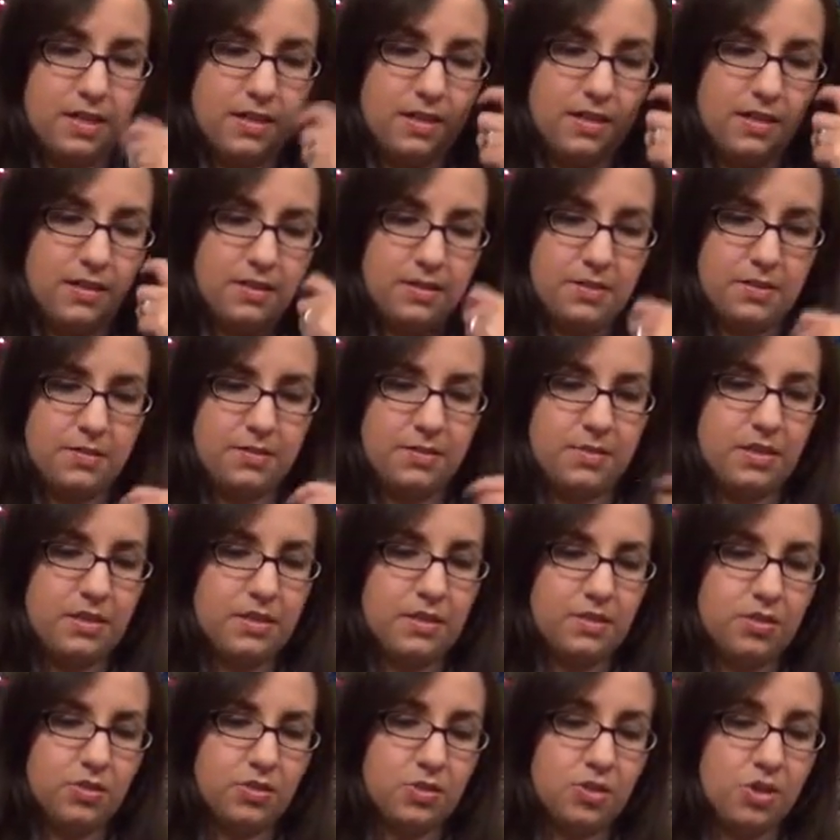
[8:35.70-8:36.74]
um,
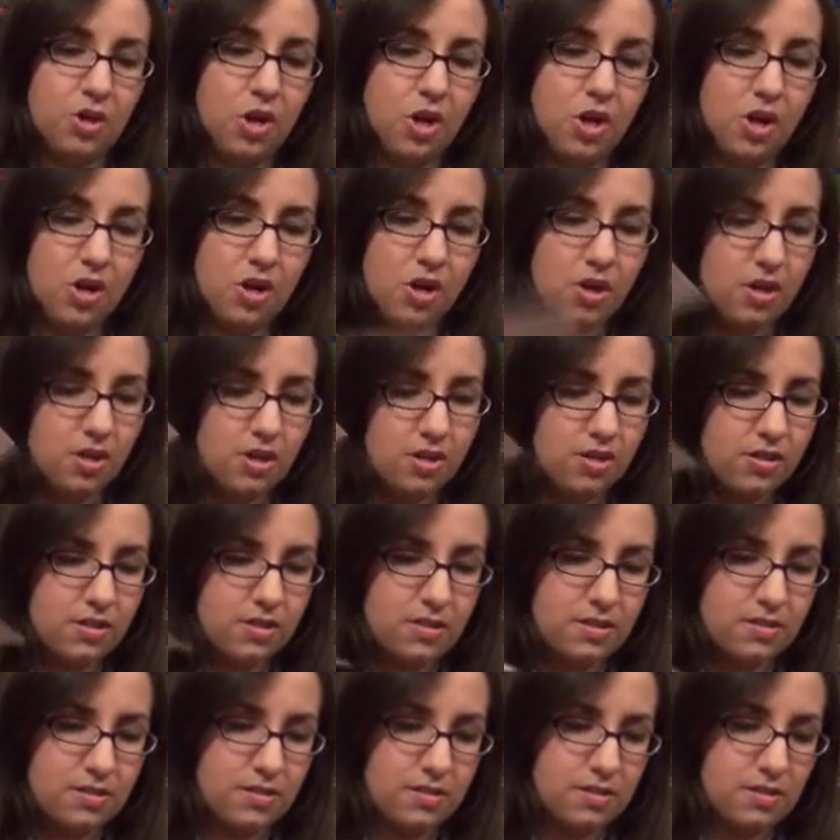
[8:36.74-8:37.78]
little
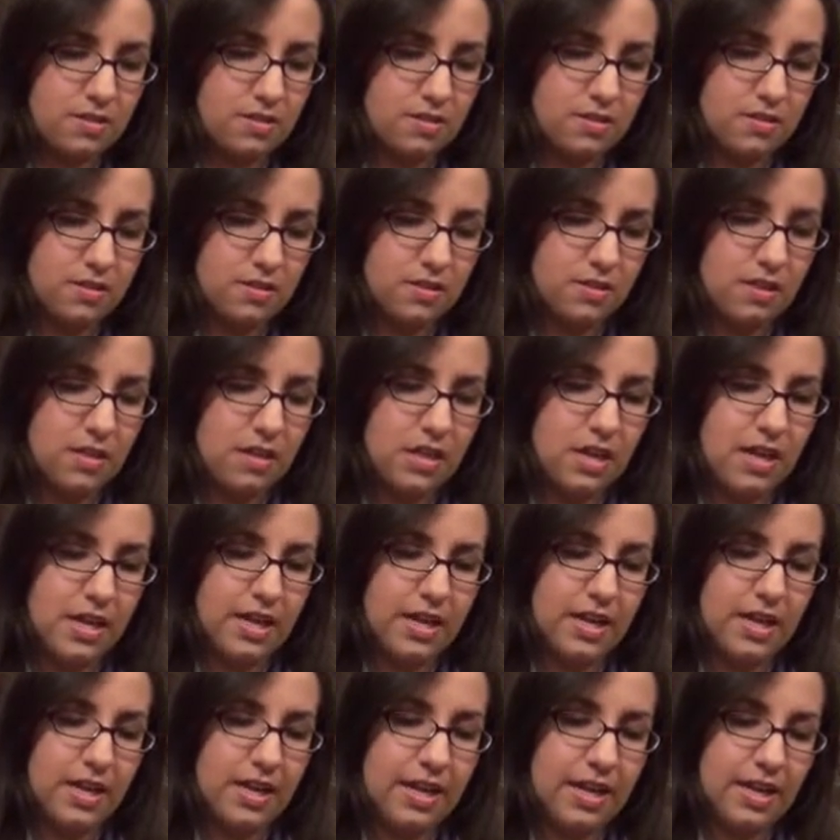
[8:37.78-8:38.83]
cards,
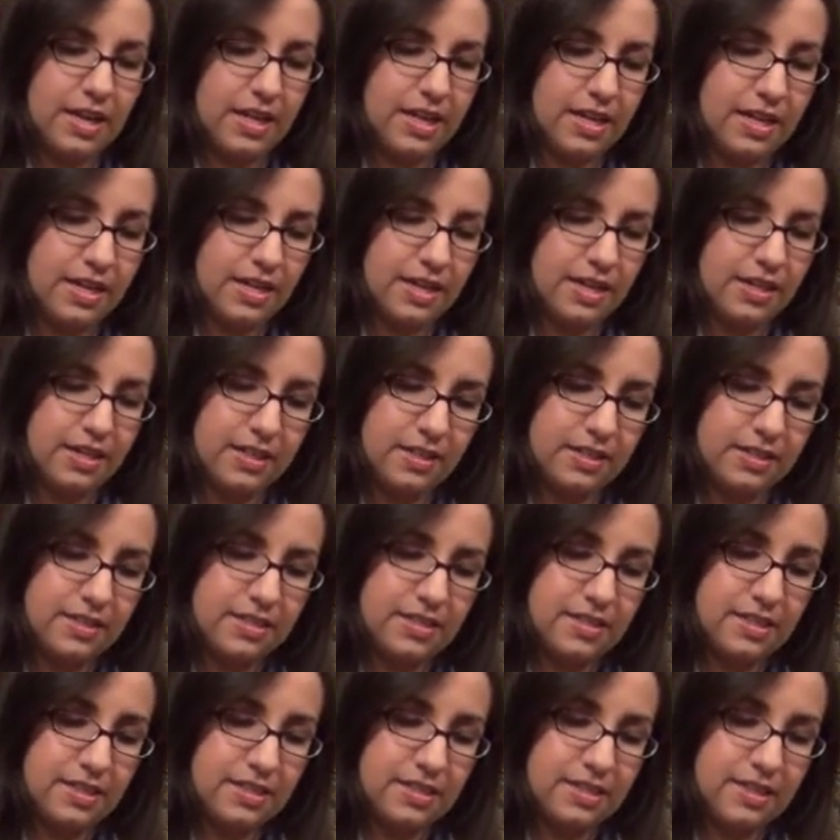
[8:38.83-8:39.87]
a
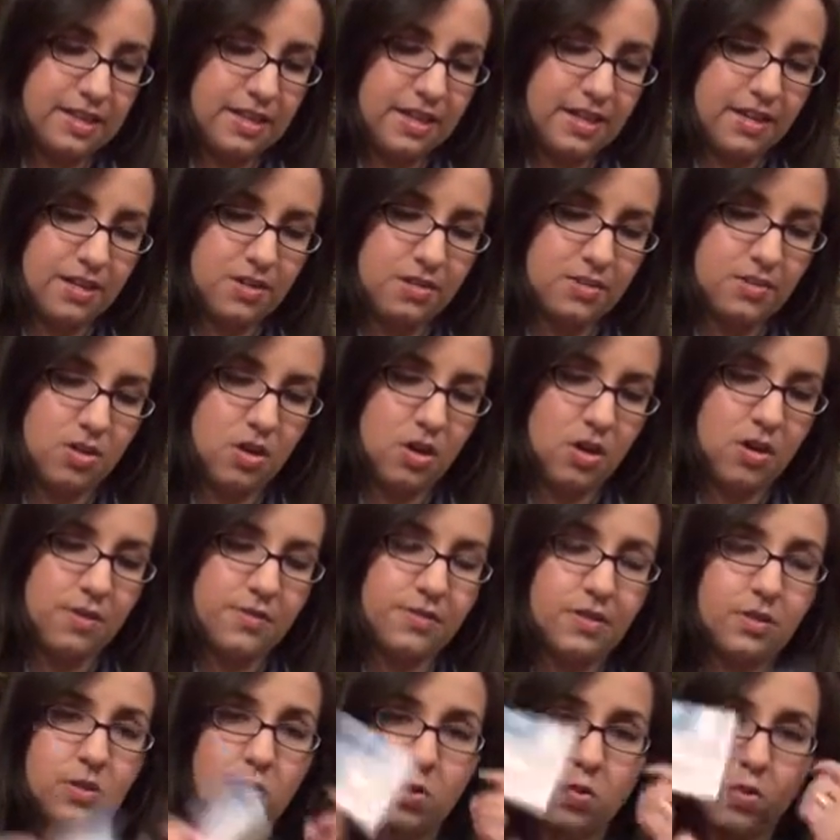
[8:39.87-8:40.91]
discount on the